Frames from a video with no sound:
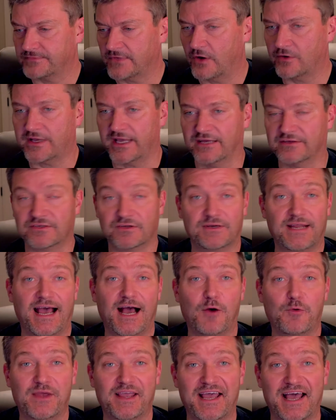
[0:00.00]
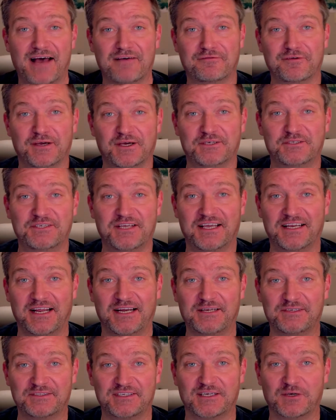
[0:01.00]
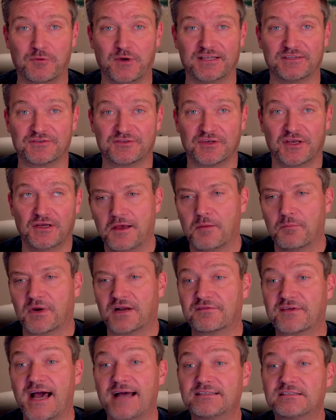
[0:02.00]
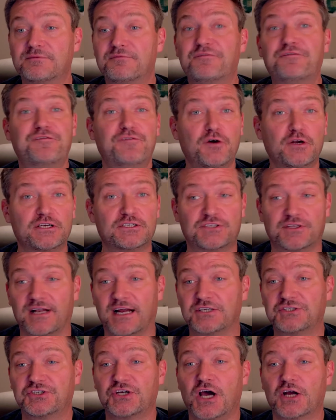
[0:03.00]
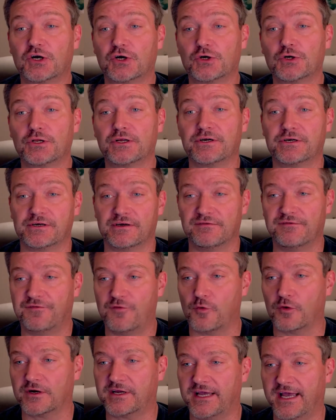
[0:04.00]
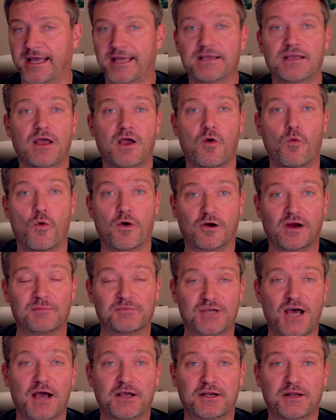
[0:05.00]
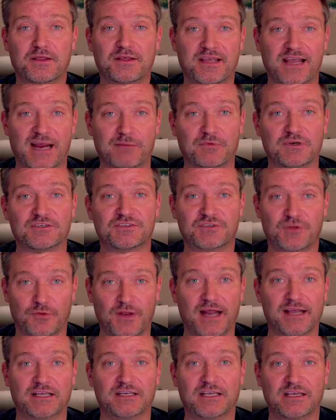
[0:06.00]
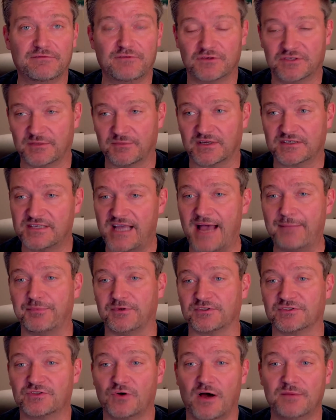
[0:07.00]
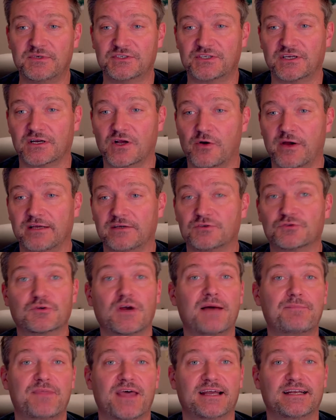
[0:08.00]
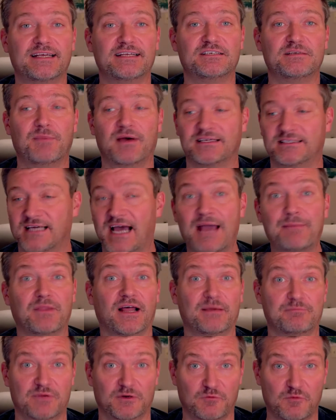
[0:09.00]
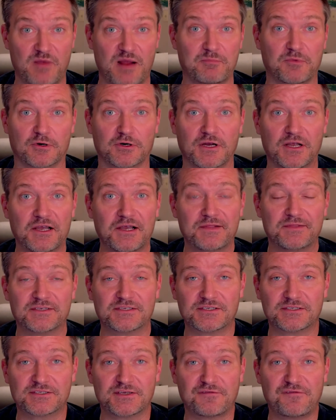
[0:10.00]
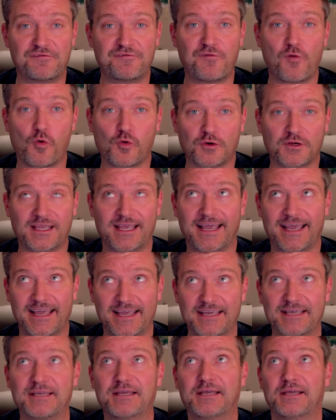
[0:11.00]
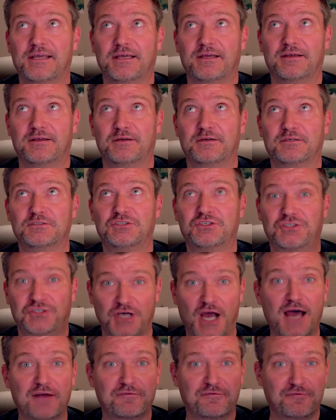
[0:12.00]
Okay, so now we have a 1080 sequence, but I've got some footage that I shot earlier in 4K where I'm talking to the camera so that I can give you some examples. So I'm just gonna go ahead and drop that into my timeline, but remember, this is a 4K shot